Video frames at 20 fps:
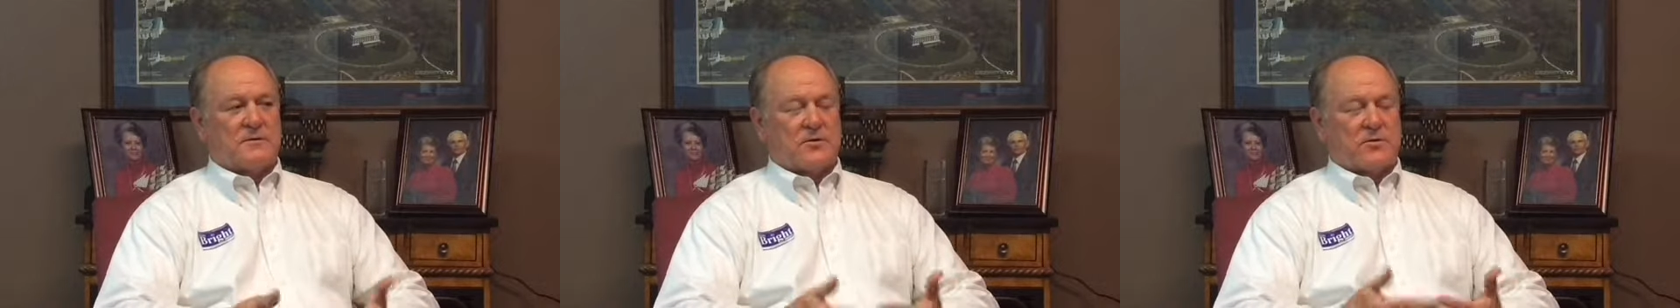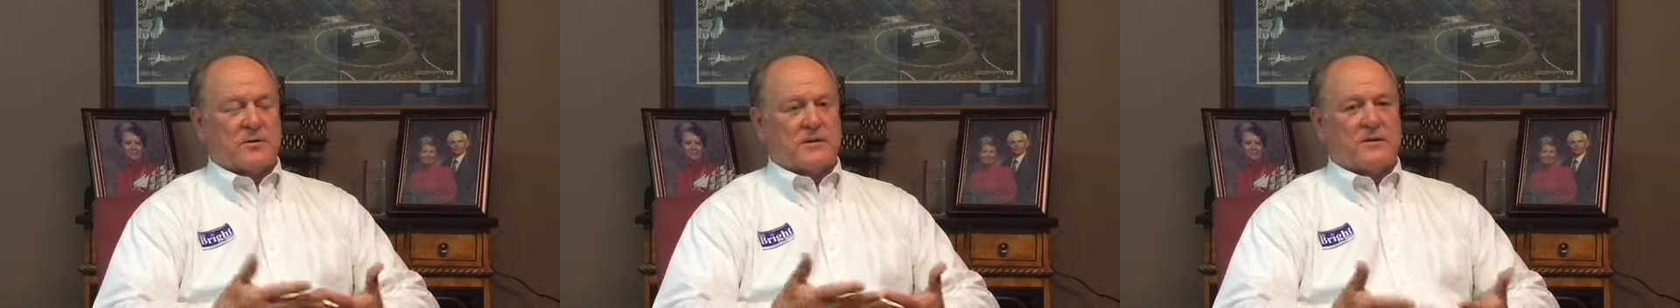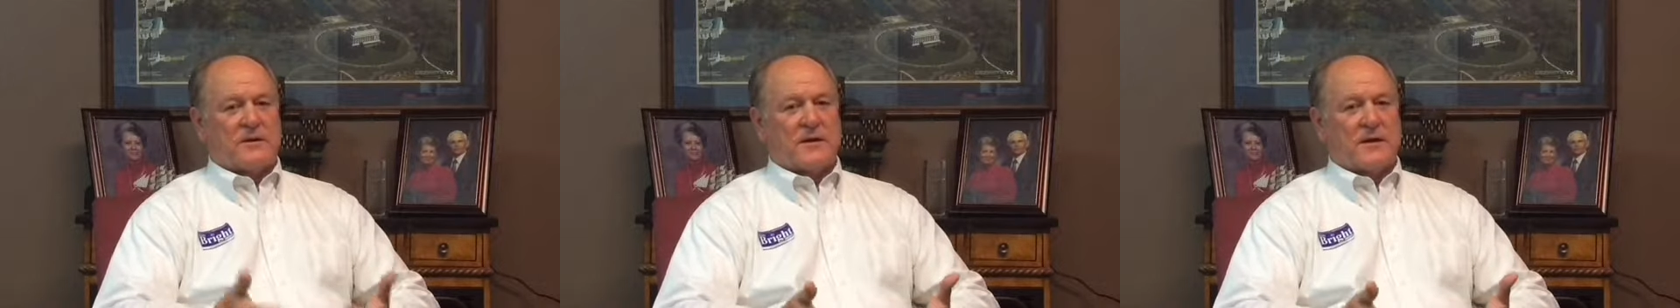
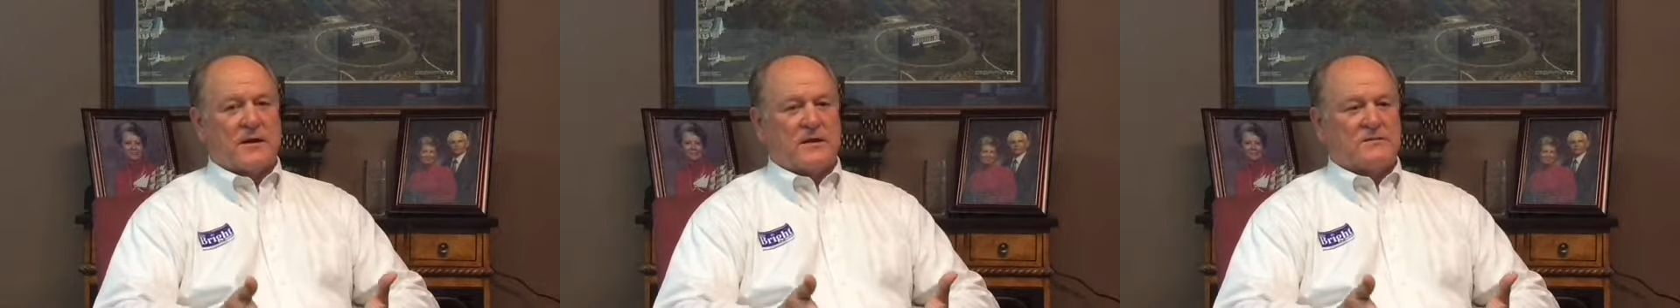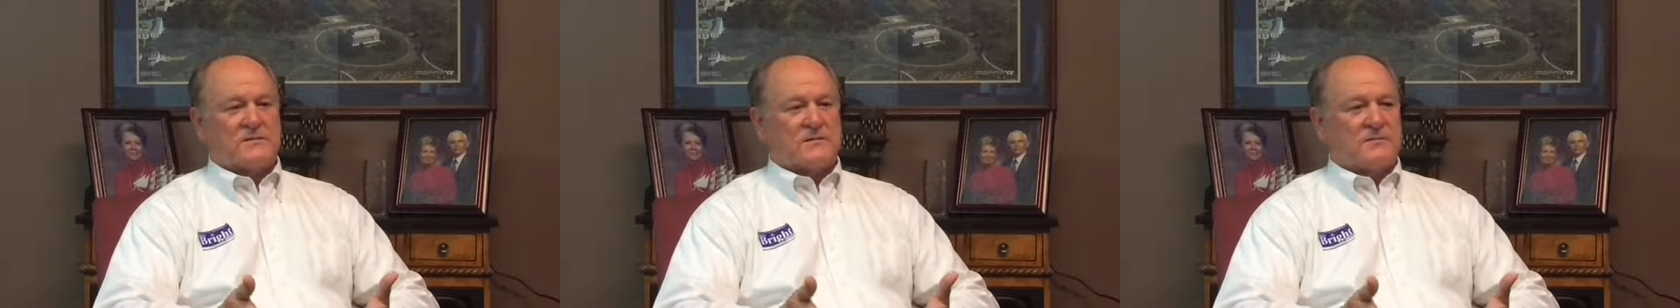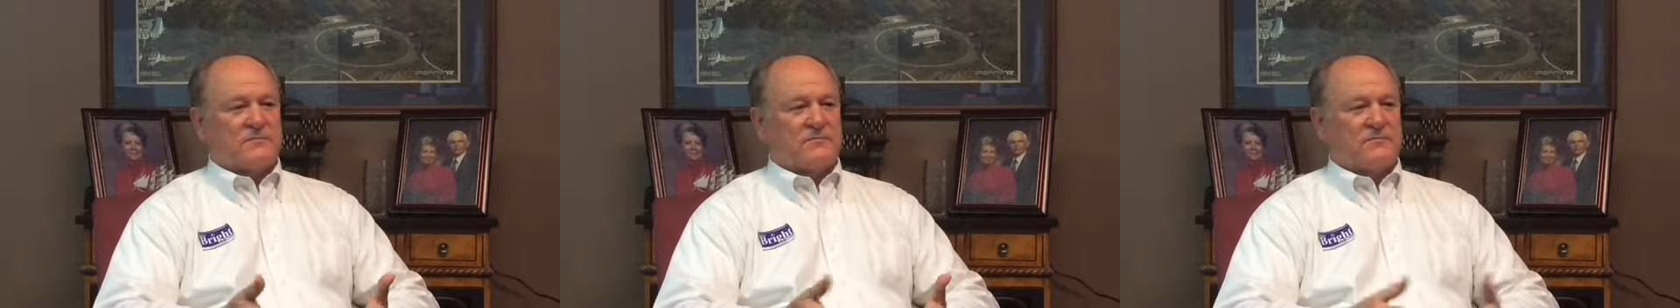
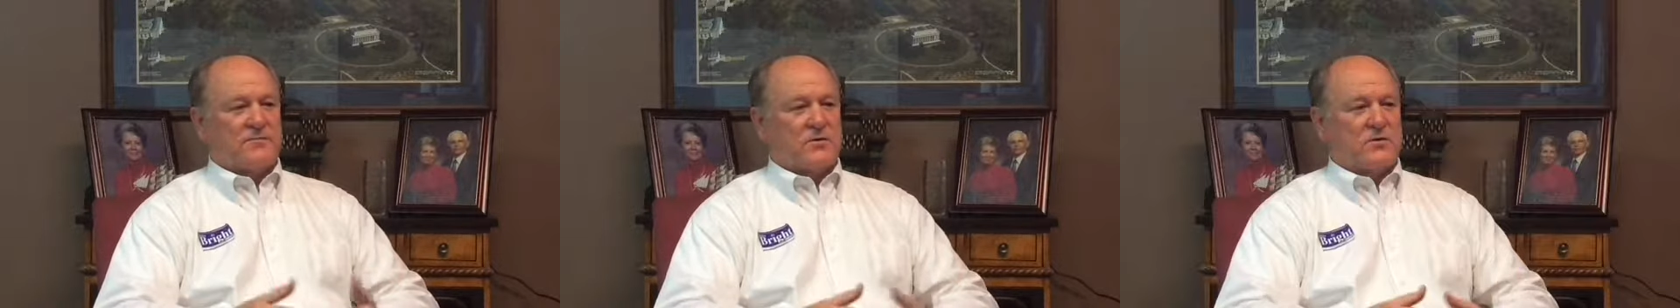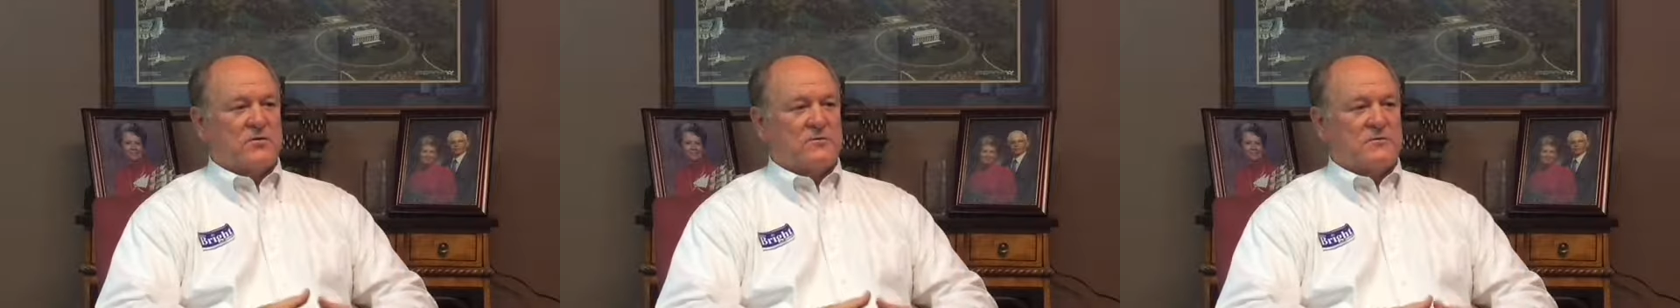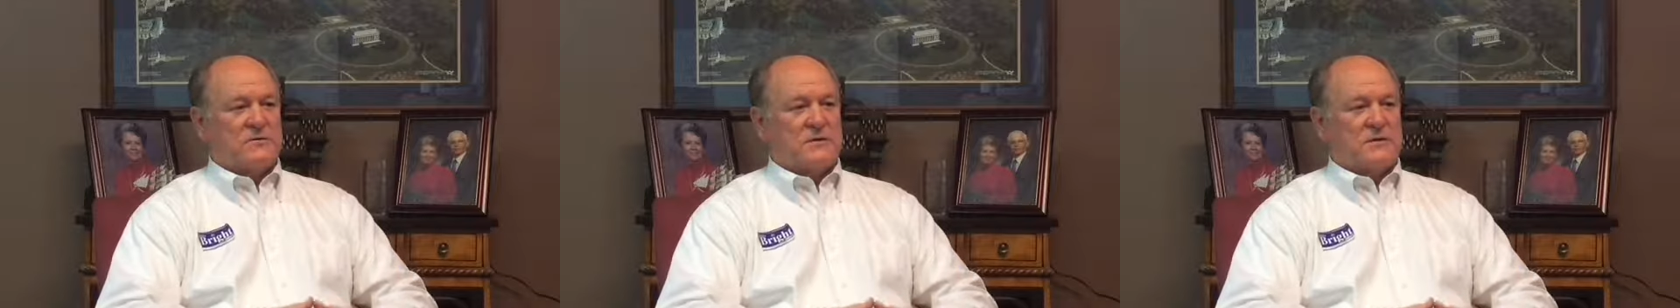30,000
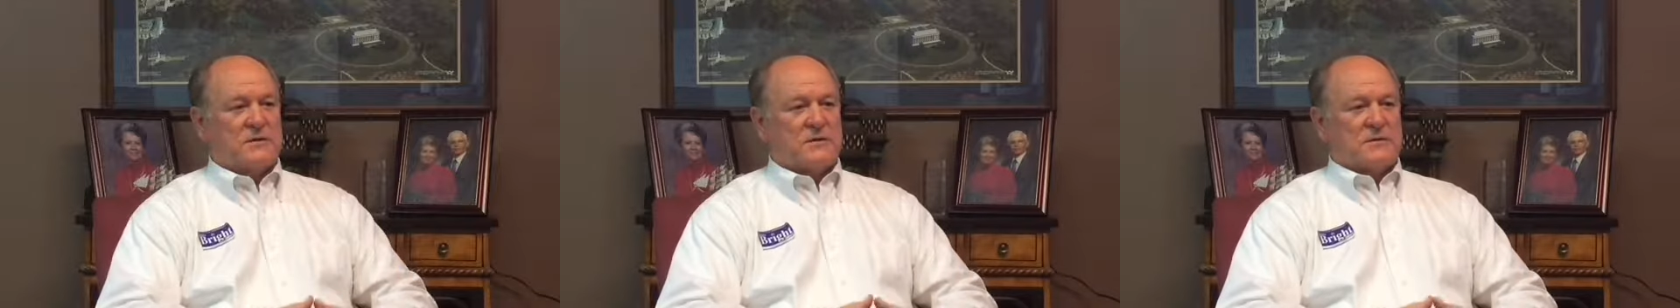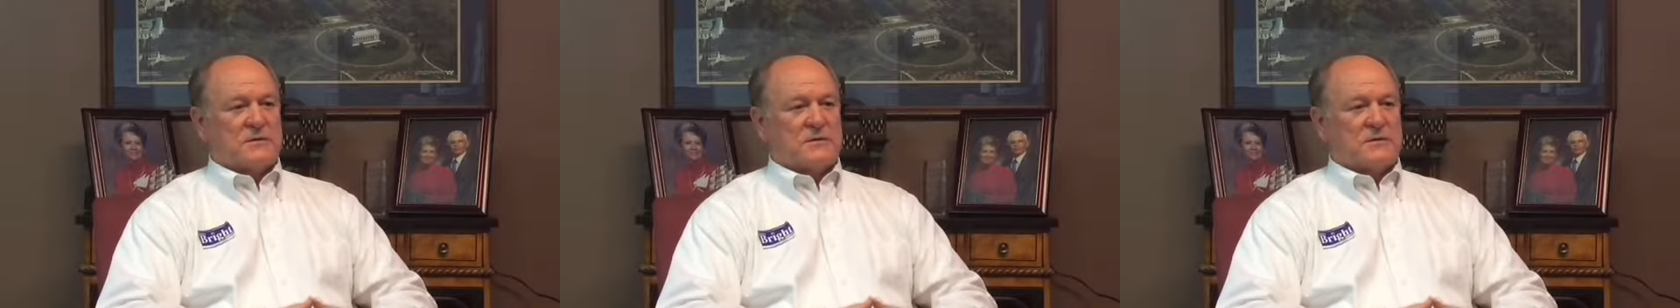votes.